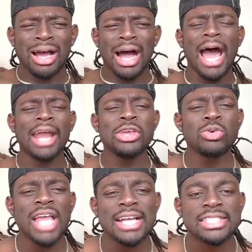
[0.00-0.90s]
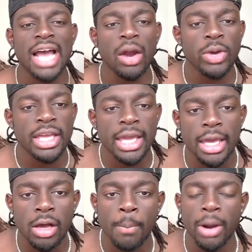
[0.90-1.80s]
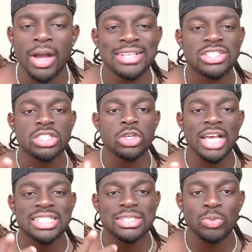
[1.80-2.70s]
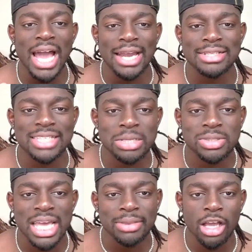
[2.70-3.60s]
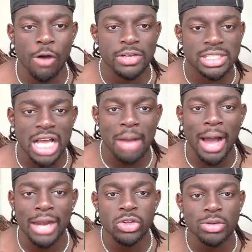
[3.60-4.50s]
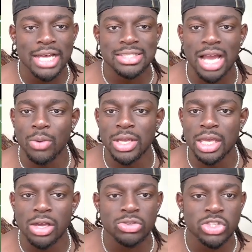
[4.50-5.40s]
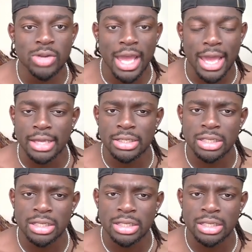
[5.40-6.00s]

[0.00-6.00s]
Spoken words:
How do you let Tyreek Hill, bro? We got a deep safety over top. How do you let Tyreek Hill do that?